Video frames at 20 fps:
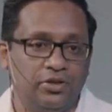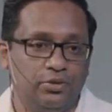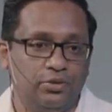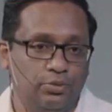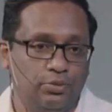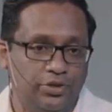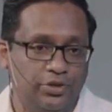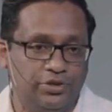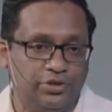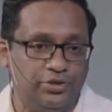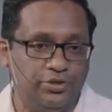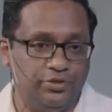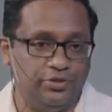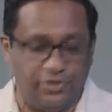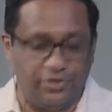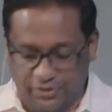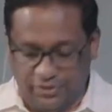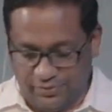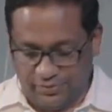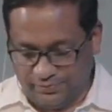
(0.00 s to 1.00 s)
in those
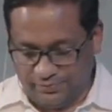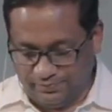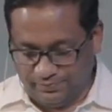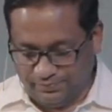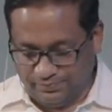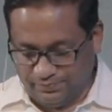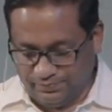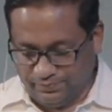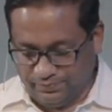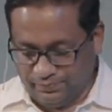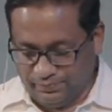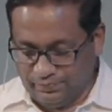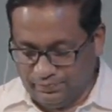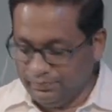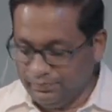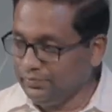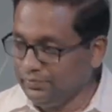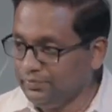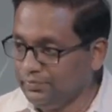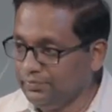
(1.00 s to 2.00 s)
moments when doubt and
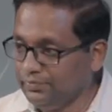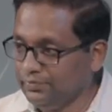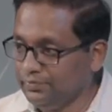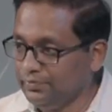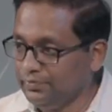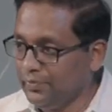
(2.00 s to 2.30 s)
despair